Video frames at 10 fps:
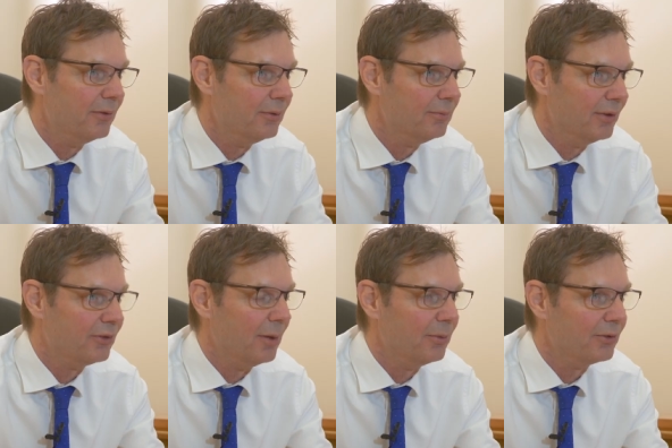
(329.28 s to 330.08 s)
of this
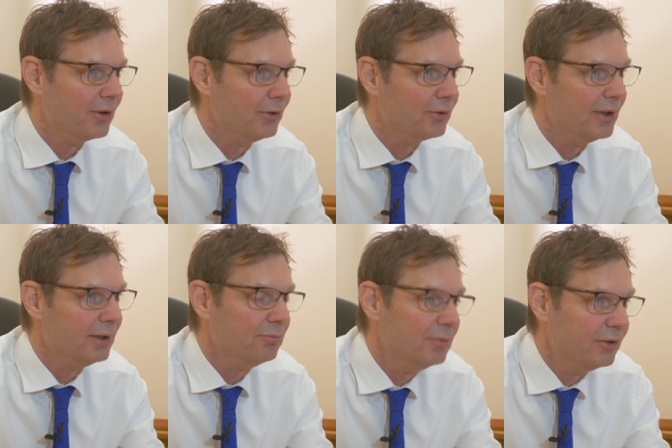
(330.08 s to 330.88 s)
type of
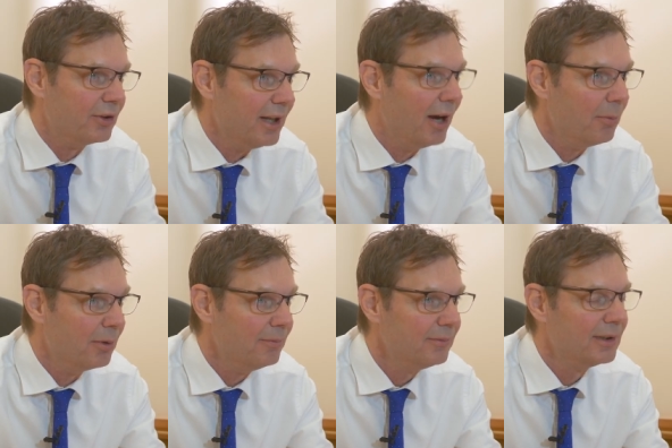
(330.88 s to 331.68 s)
surgery, is going to help
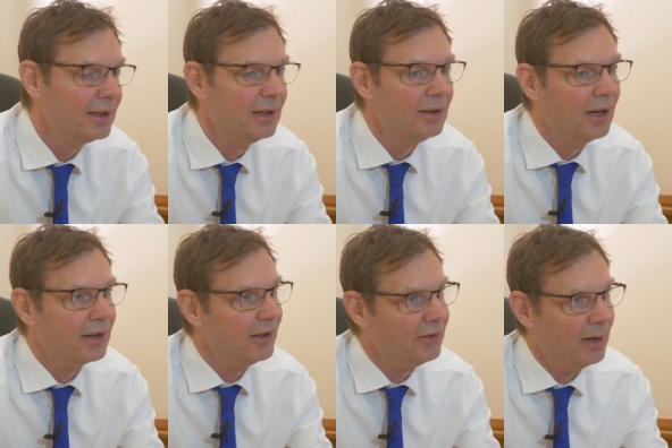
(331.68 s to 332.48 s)
them.
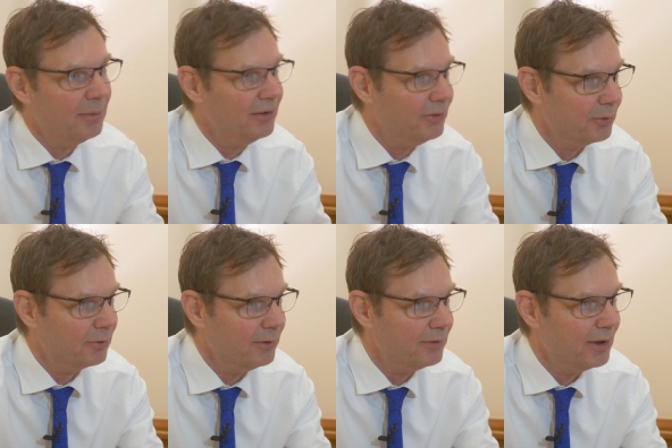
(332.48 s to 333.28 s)
Like their diabetes
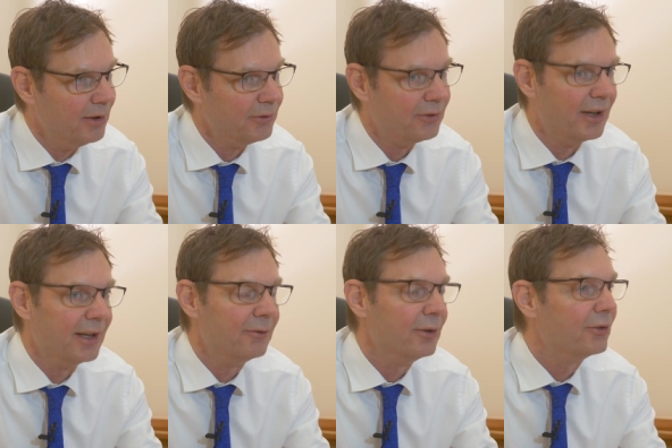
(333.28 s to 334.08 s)
will reverse,
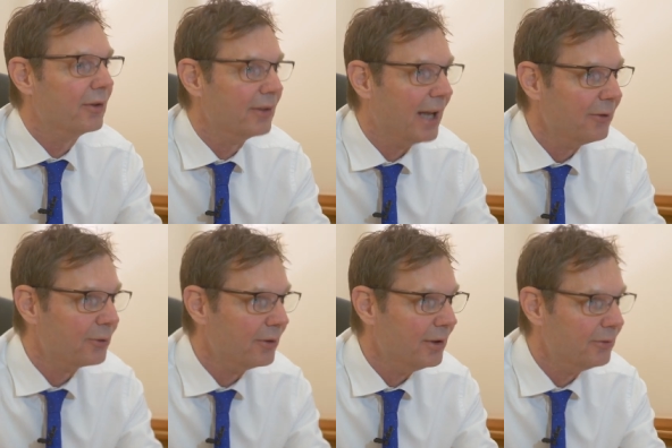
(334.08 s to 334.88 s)
their risk of
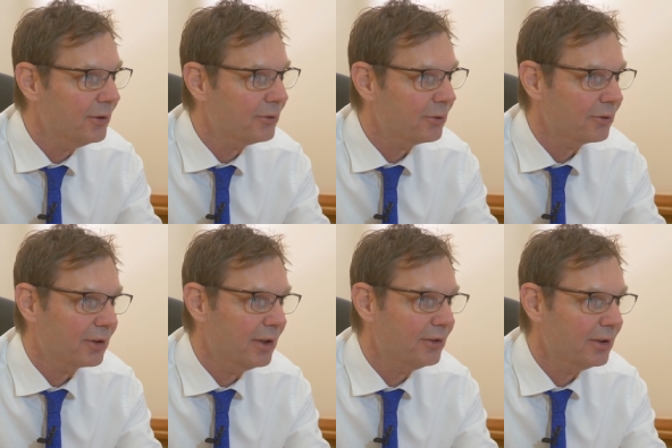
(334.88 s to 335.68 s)
cancer in the future is
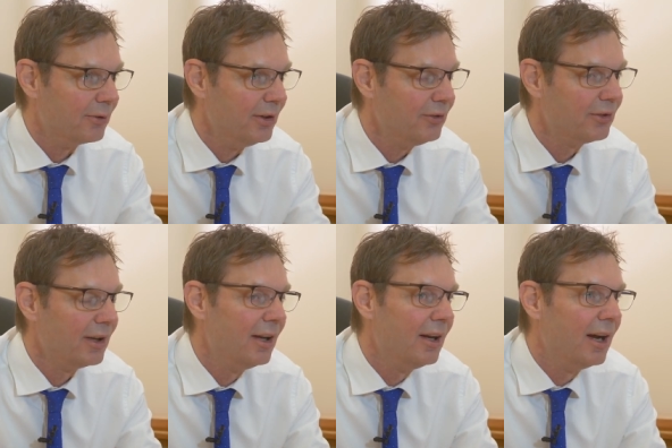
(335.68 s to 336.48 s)
going to decrease,